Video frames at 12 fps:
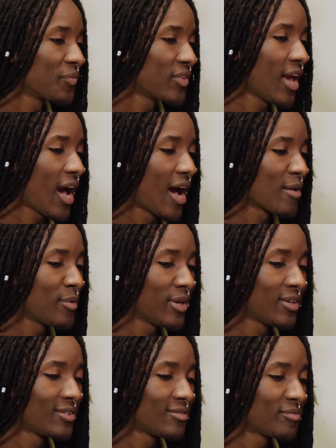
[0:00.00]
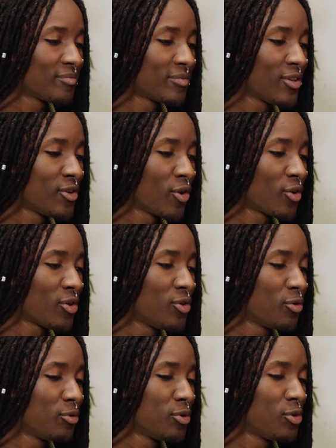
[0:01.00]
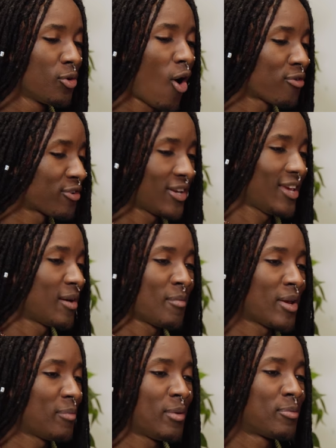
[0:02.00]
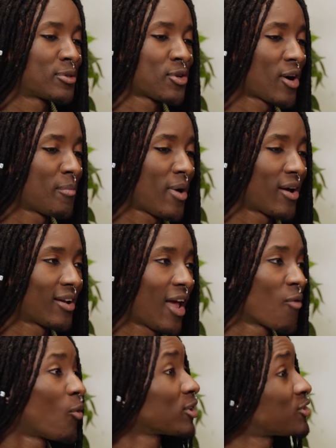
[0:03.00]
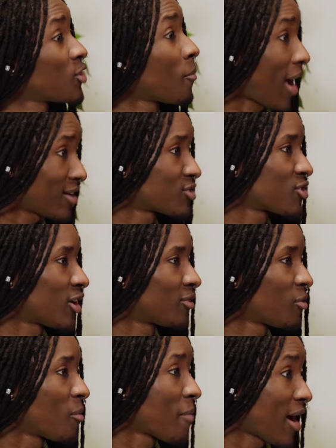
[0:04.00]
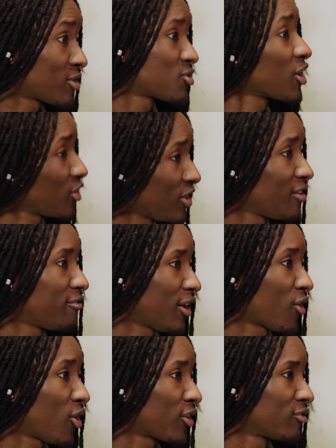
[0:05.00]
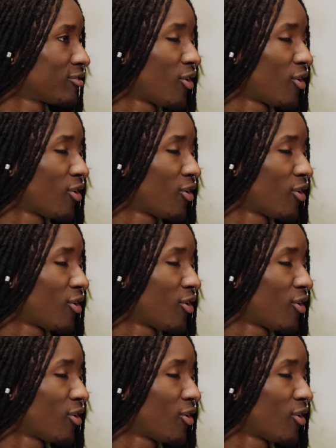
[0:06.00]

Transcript: Yeah, I mean, you know, you often hear many people talk about, like, what's your mantra? What mantra are you living on?